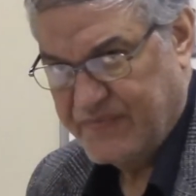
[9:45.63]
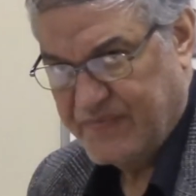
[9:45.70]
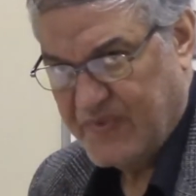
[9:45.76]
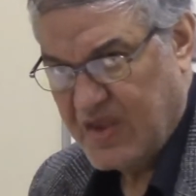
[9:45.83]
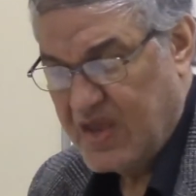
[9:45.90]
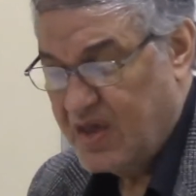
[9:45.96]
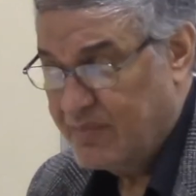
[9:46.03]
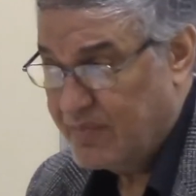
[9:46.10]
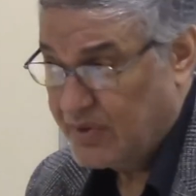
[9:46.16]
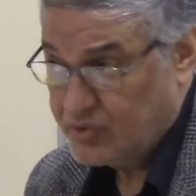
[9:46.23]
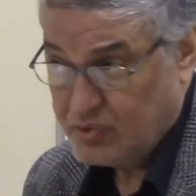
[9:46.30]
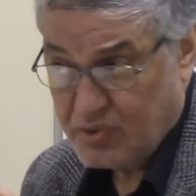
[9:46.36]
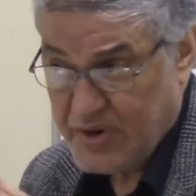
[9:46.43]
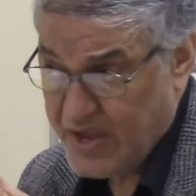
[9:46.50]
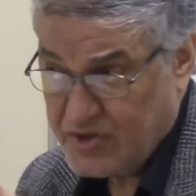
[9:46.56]
But don't
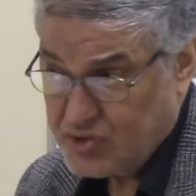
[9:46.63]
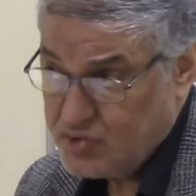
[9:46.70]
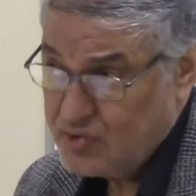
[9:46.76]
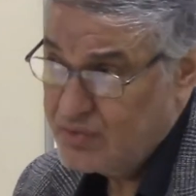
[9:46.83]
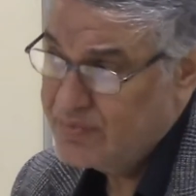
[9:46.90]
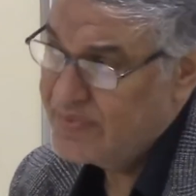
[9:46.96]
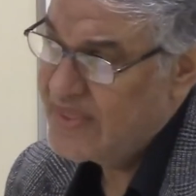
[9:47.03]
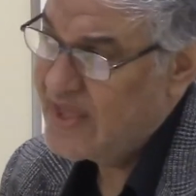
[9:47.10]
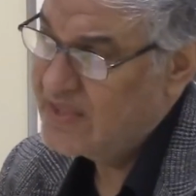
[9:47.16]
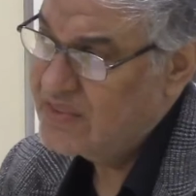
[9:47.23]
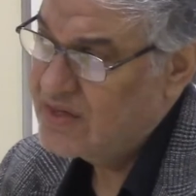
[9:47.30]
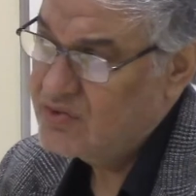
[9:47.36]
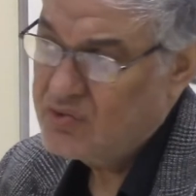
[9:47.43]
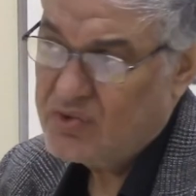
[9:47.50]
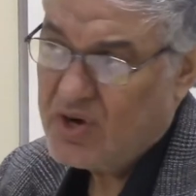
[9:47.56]
assume that they don't
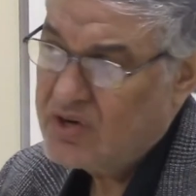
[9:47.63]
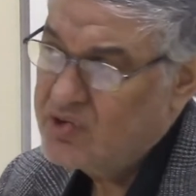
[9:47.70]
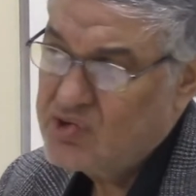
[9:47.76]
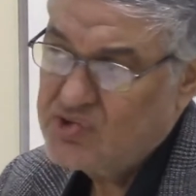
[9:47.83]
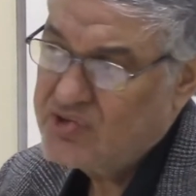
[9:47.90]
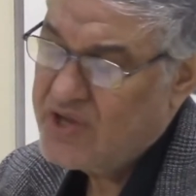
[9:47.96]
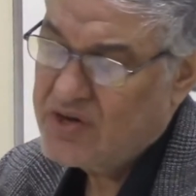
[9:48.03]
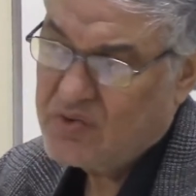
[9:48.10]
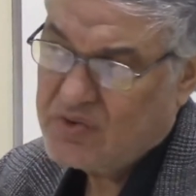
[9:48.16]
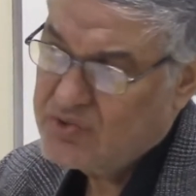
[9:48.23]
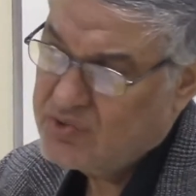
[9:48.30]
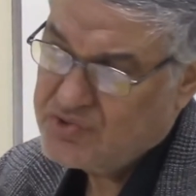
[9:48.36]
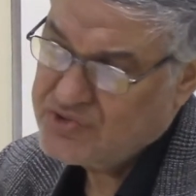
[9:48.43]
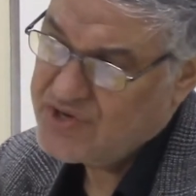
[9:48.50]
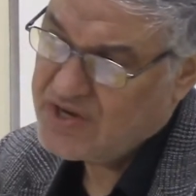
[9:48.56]
understand what you're saying.
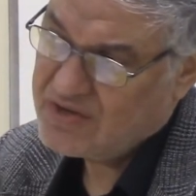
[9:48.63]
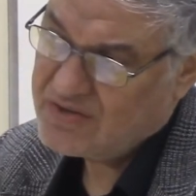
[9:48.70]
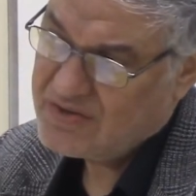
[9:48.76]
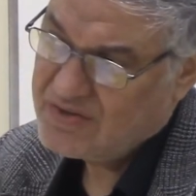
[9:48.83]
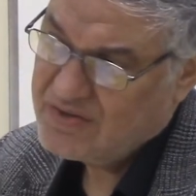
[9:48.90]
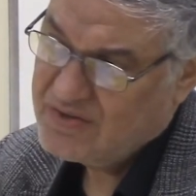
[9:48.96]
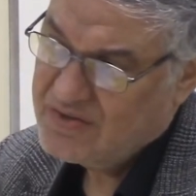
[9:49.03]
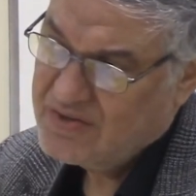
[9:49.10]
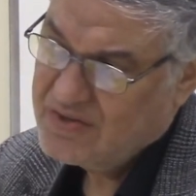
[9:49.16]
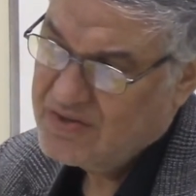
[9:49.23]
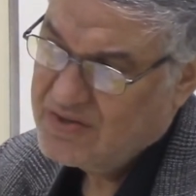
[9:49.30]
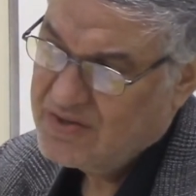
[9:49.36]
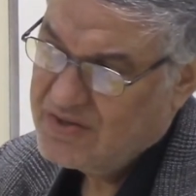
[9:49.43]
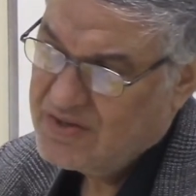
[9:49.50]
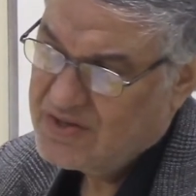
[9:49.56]

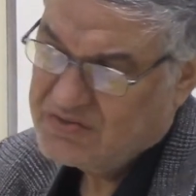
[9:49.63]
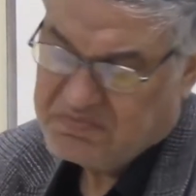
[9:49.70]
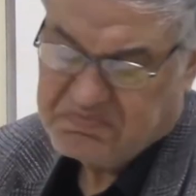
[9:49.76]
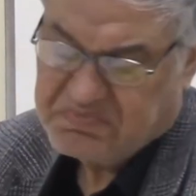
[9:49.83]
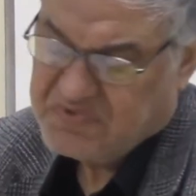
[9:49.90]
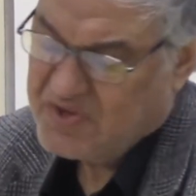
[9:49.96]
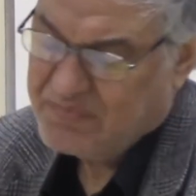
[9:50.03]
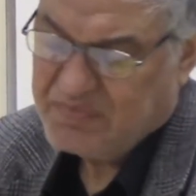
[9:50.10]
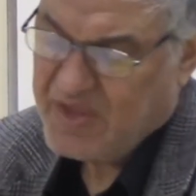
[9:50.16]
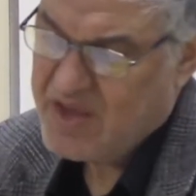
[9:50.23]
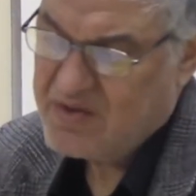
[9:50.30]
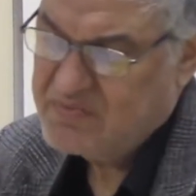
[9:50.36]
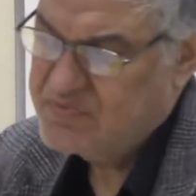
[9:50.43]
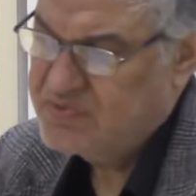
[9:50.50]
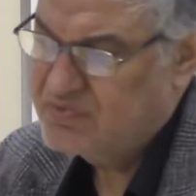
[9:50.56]
Sometimes
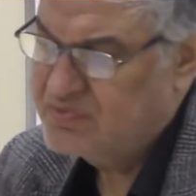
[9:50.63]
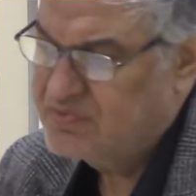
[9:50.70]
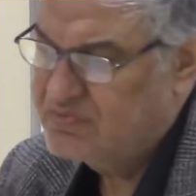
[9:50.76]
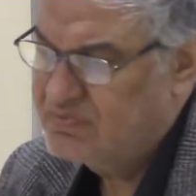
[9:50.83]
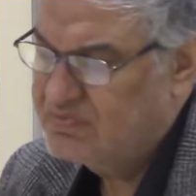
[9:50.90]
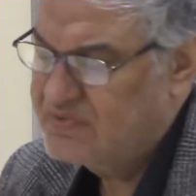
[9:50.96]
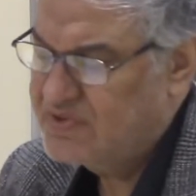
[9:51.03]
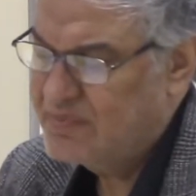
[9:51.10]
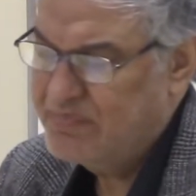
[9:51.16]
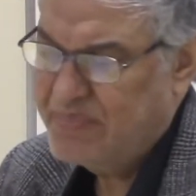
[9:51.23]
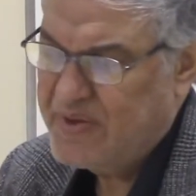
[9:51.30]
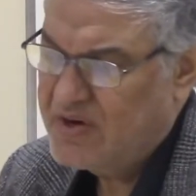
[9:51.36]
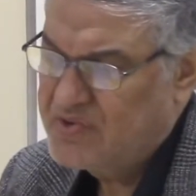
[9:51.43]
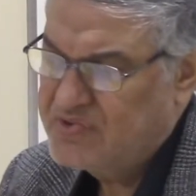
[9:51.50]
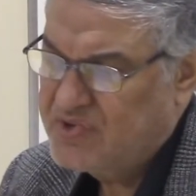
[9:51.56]
some parents say,
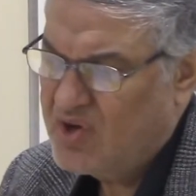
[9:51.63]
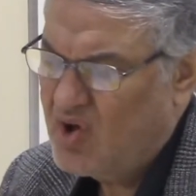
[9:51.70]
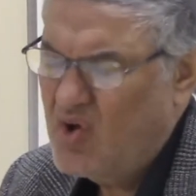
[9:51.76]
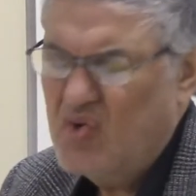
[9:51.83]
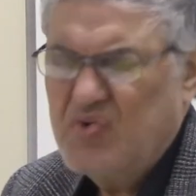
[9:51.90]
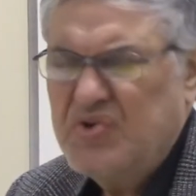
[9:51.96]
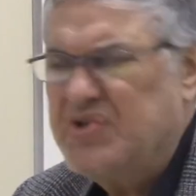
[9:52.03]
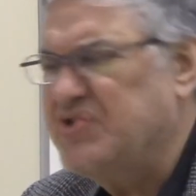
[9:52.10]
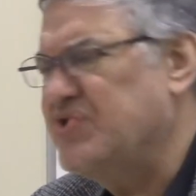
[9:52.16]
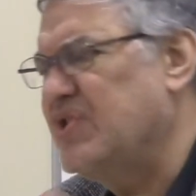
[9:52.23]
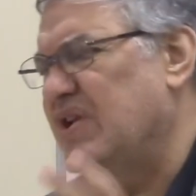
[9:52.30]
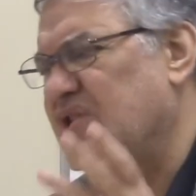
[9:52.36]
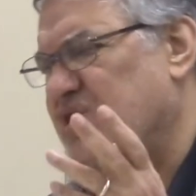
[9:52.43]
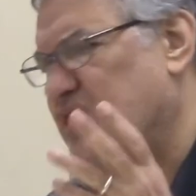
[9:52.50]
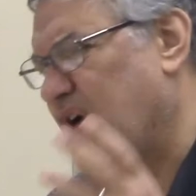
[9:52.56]
oh, he's still a
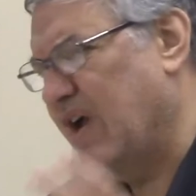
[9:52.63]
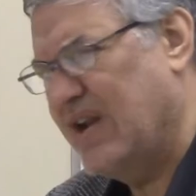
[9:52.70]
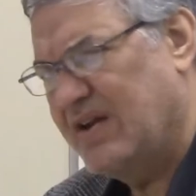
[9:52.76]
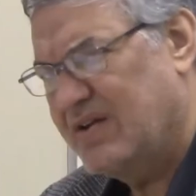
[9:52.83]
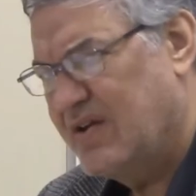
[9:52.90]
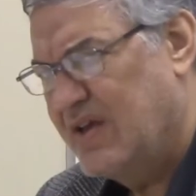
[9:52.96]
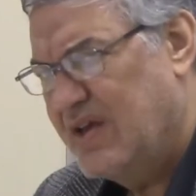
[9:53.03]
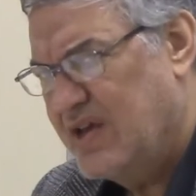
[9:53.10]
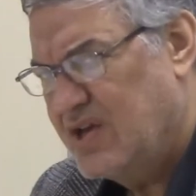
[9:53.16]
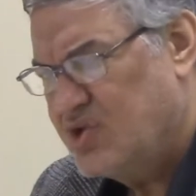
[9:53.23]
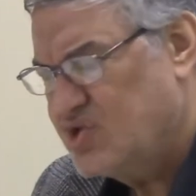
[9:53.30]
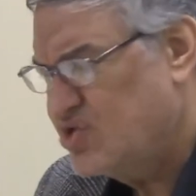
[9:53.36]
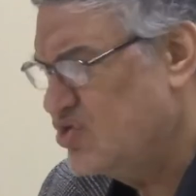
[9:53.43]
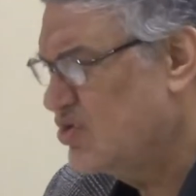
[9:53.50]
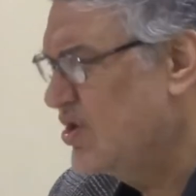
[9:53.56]
child. She's
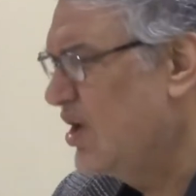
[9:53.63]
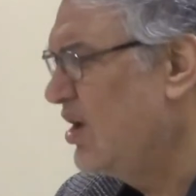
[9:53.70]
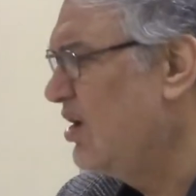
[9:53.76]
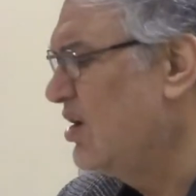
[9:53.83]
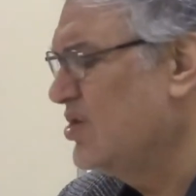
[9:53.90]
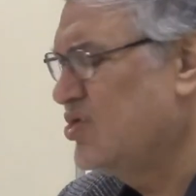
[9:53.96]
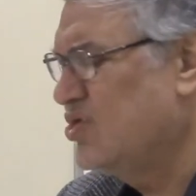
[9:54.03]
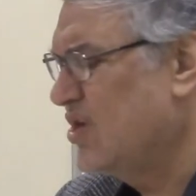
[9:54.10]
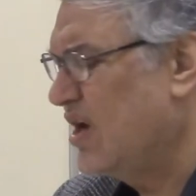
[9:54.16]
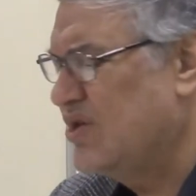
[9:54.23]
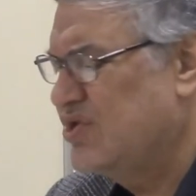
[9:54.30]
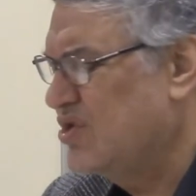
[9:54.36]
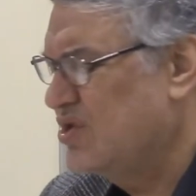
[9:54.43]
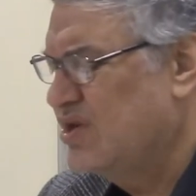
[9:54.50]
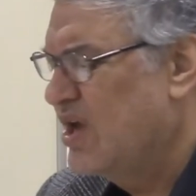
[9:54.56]
still a child.
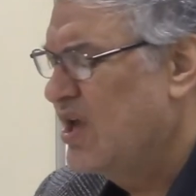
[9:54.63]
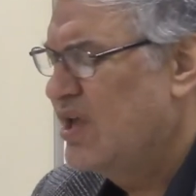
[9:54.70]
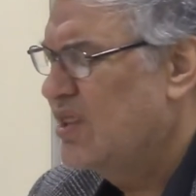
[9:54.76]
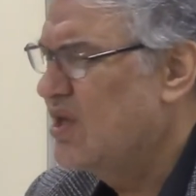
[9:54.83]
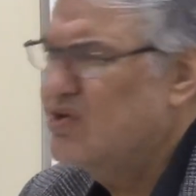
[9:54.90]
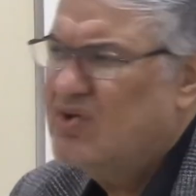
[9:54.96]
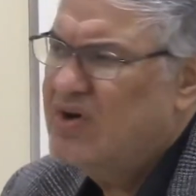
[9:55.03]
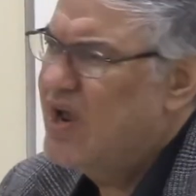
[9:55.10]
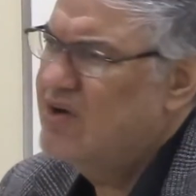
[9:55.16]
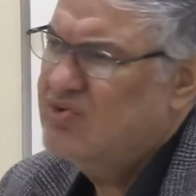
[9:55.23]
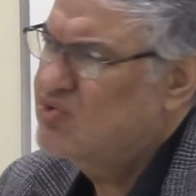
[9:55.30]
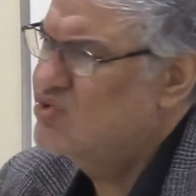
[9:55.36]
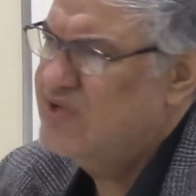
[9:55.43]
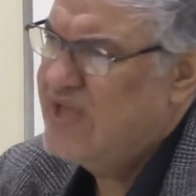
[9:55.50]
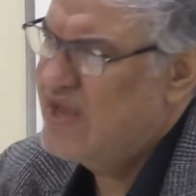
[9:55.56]
They don't
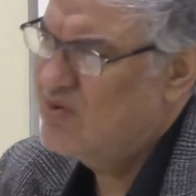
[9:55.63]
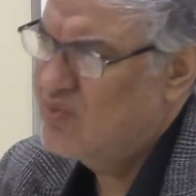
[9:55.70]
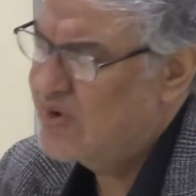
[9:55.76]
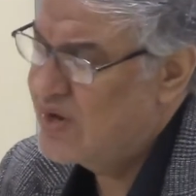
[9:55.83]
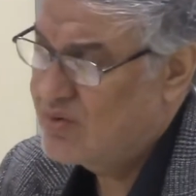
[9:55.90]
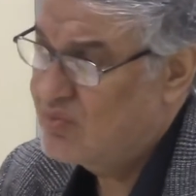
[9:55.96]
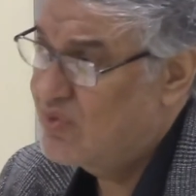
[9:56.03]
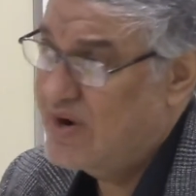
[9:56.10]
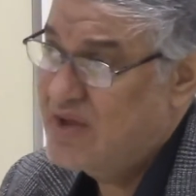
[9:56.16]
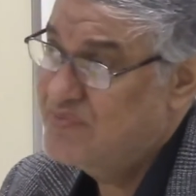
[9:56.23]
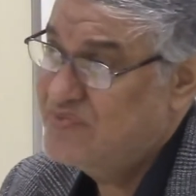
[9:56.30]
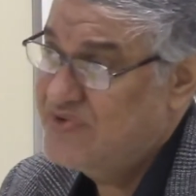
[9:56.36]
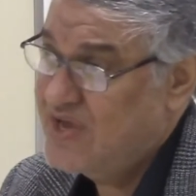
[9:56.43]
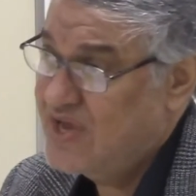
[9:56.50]
understand what I'm saying.